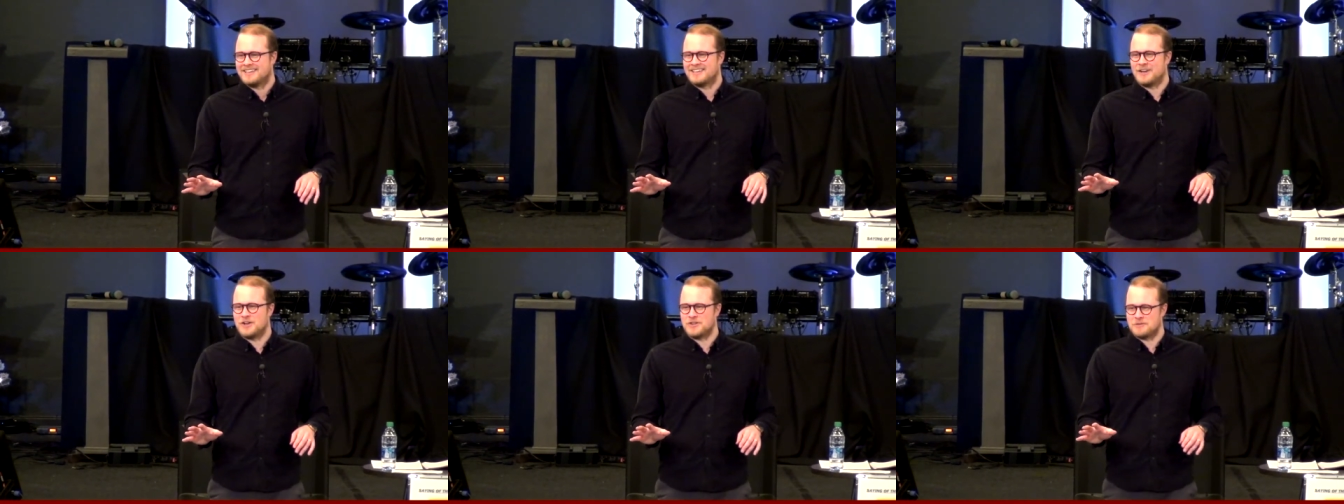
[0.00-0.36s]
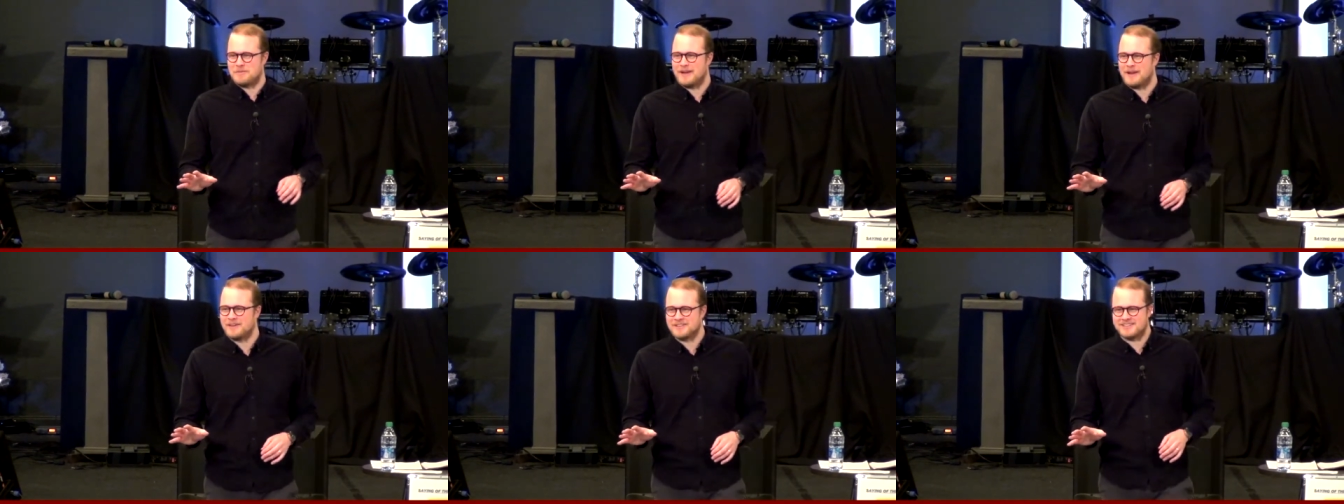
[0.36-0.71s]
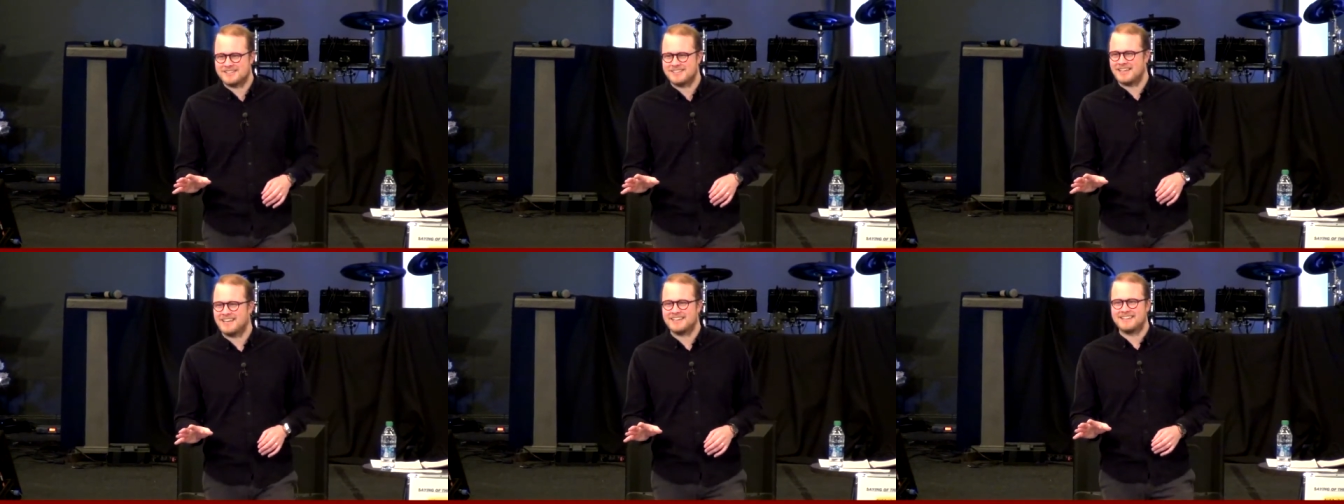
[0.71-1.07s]
and all the parents
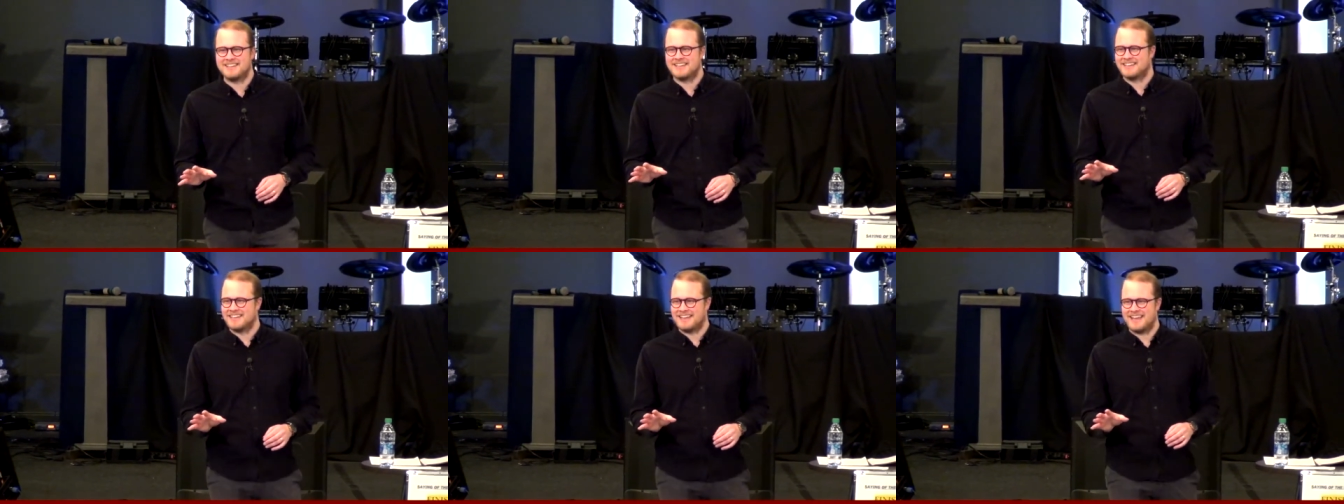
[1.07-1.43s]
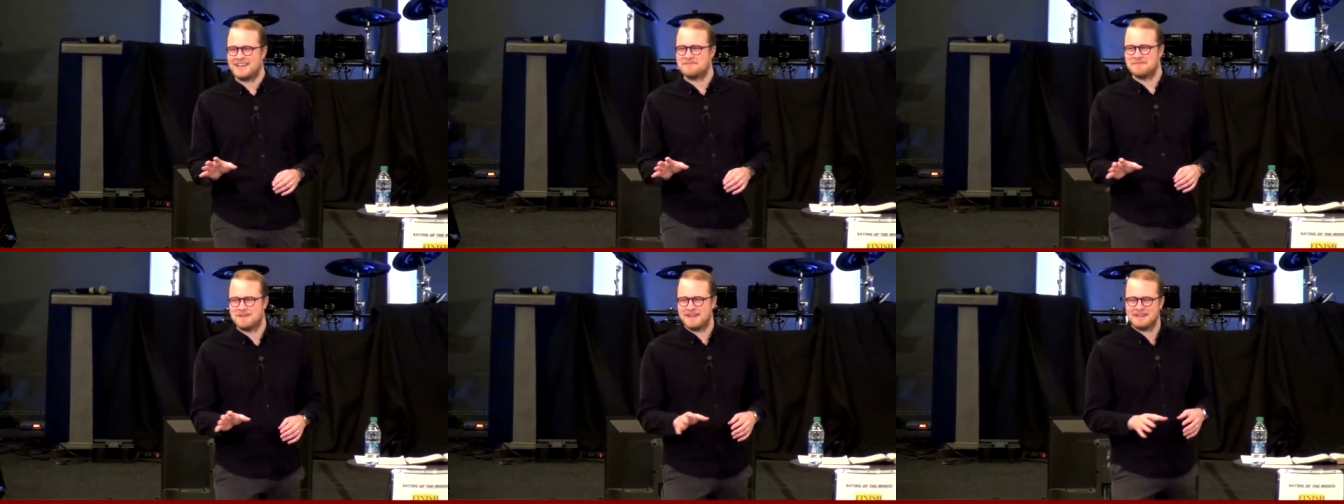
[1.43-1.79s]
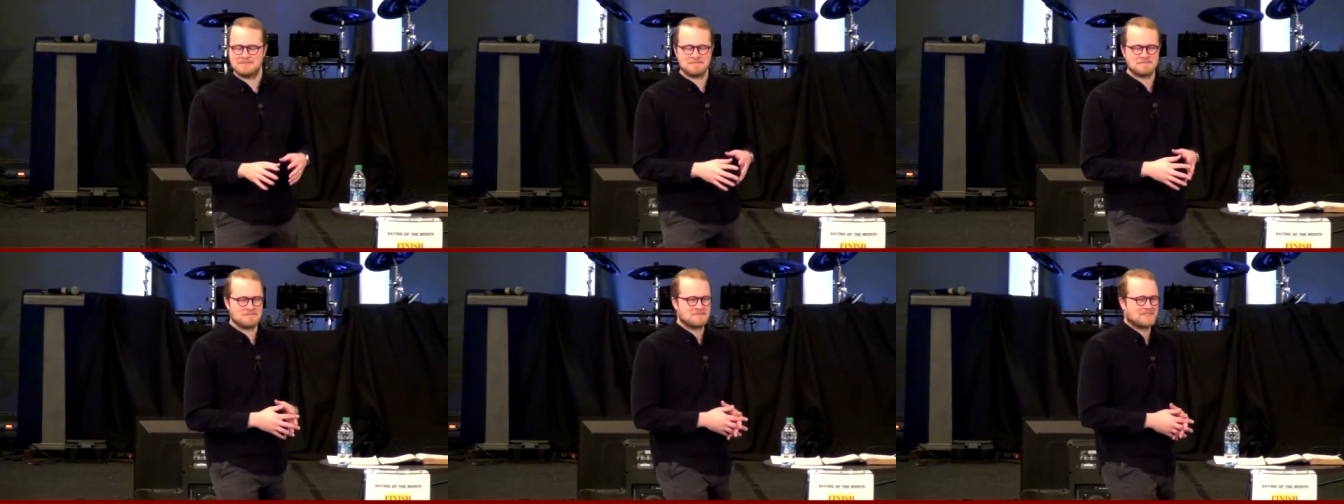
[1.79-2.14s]
said,
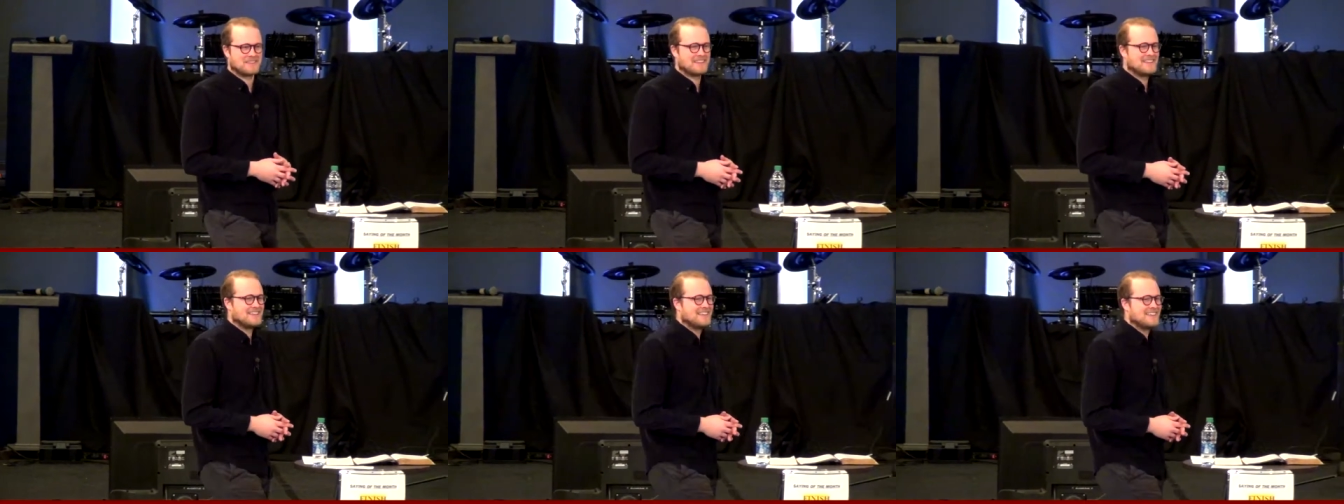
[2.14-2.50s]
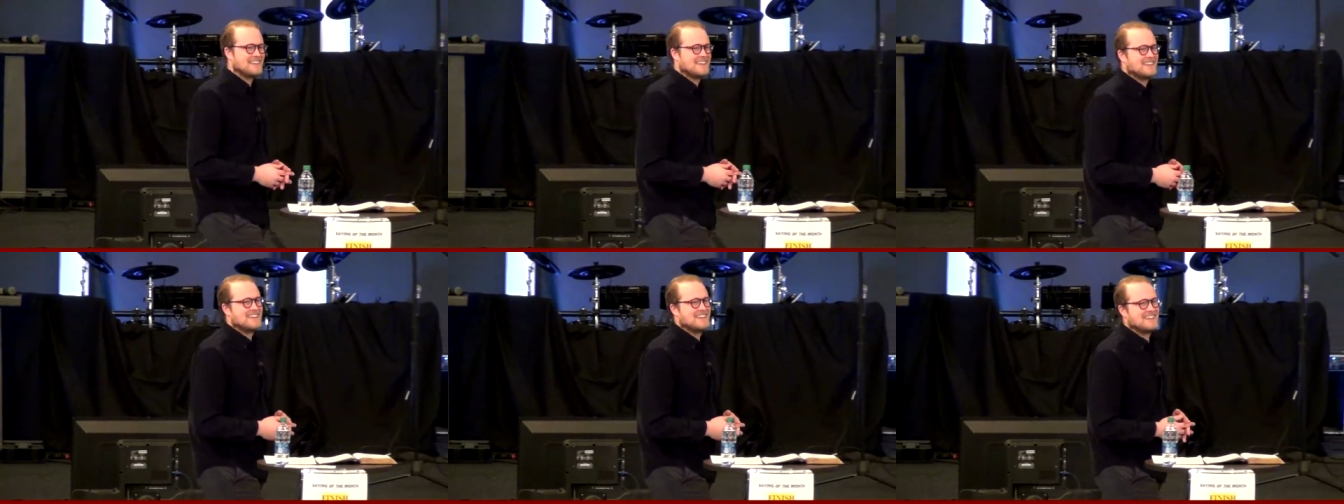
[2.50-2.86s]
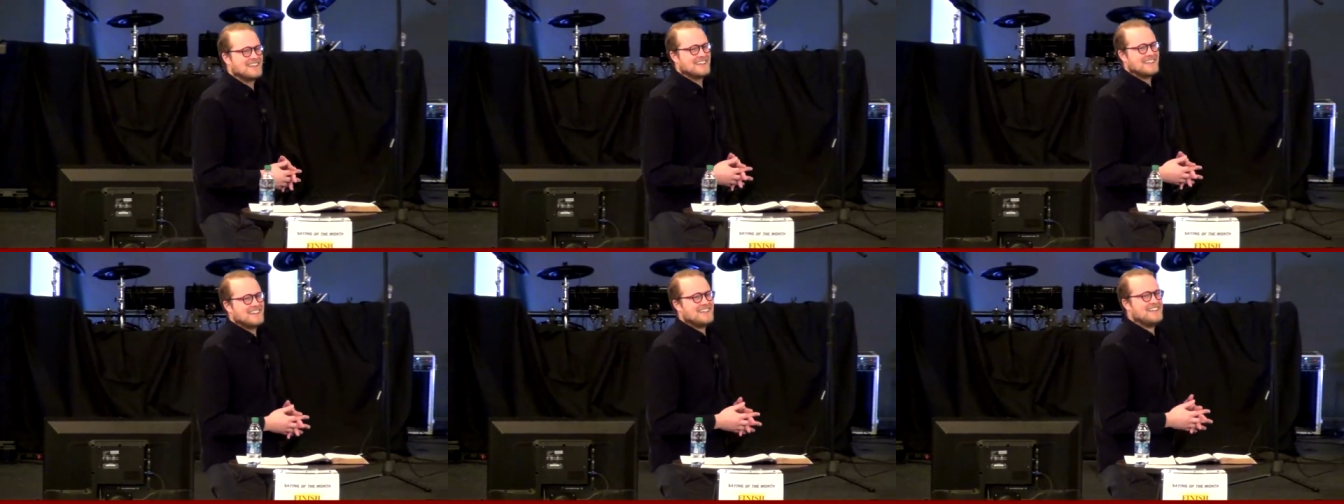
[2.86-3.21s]
Amen.
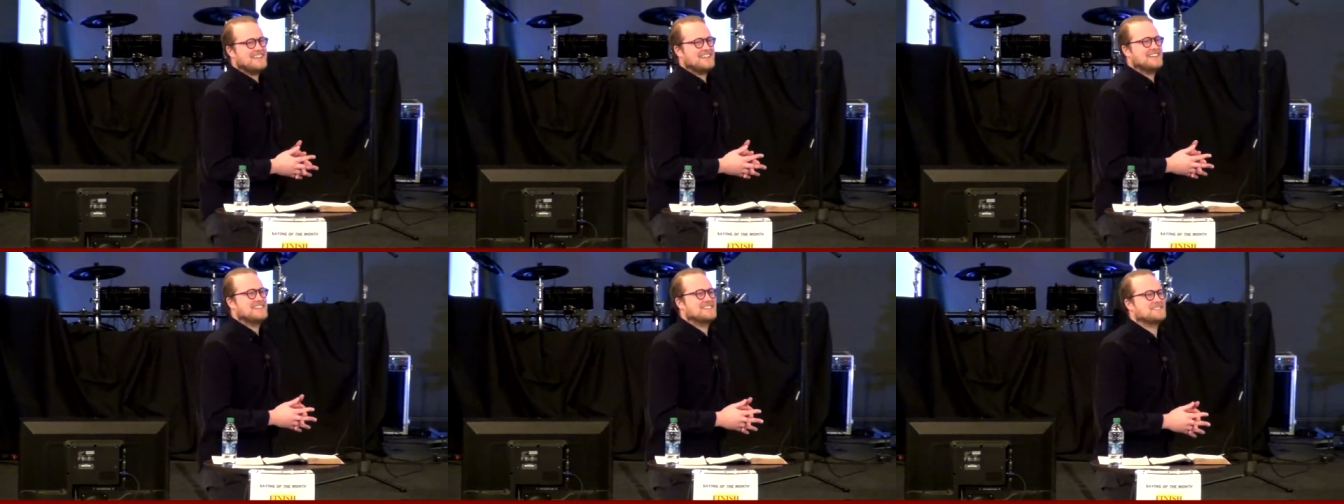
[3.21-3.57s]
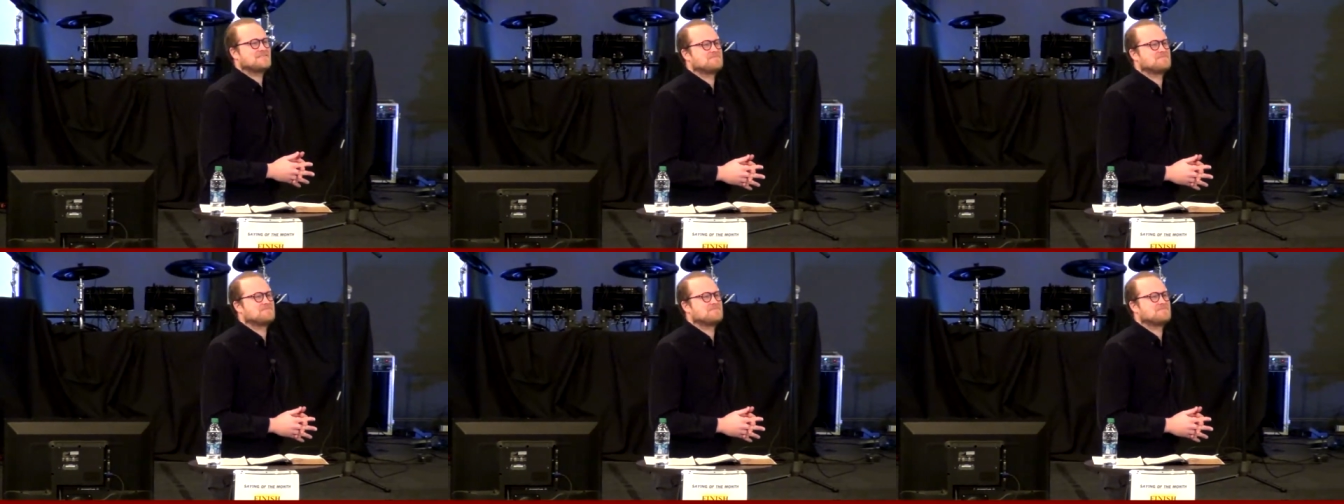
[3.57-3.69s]
Amen.